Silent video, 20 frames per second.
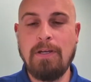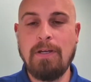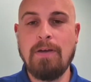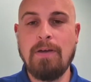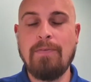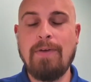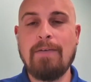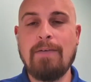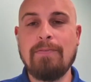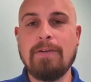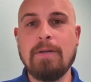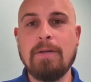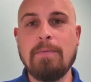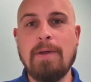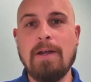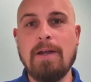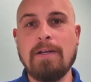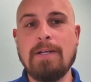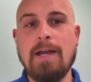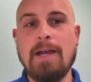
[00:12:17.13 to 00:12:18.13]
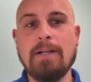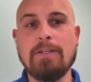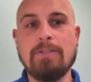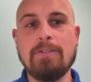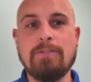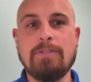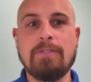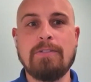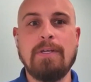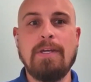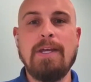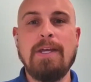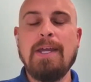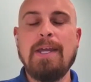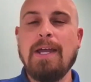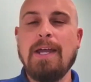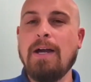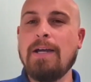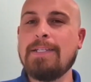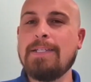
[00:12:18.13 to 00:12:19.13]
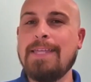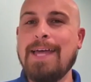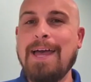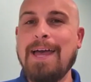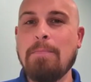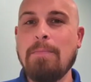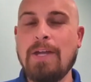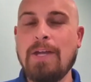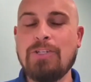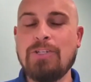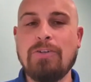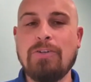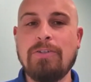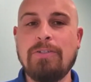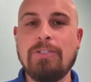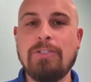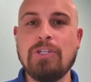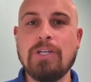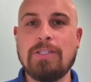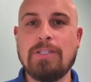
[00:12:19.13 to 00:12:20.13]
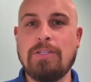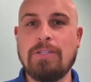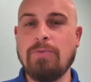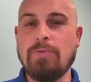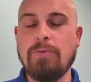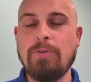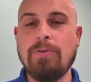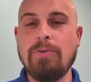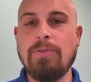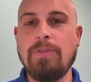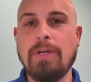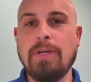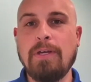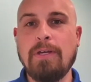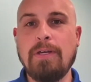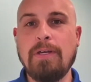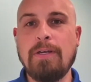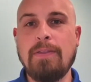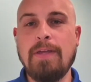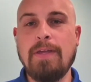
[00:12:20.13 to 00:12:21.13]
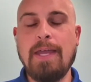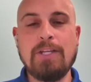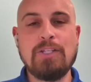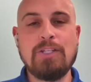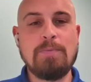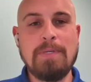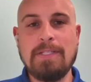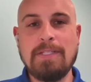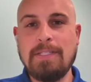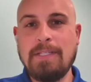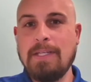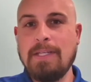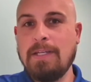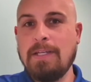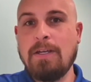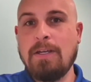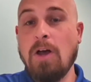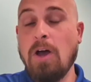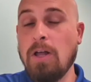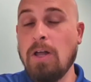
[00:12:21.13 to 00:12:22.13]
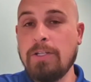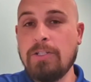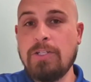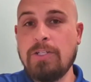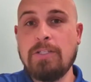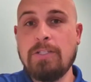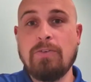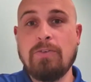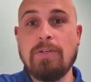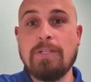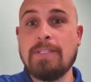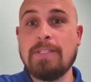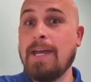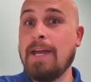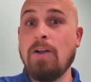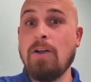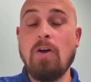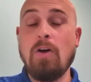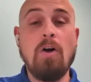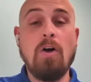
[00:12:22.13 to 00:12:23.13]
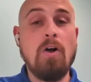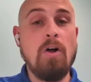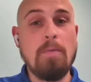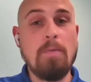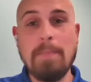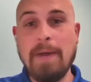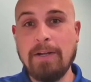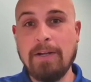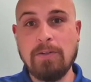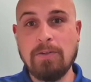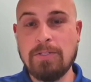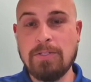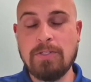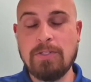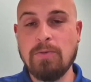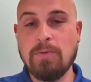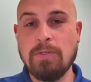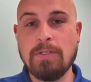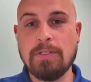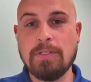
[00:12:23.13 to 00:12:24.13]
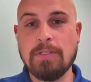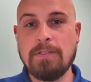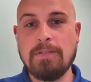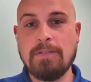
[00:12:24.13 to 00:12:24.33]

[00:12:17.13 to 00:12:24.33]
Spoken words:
of African American doctors. Is that measured just through the HBC colleges, or is that all medical schools?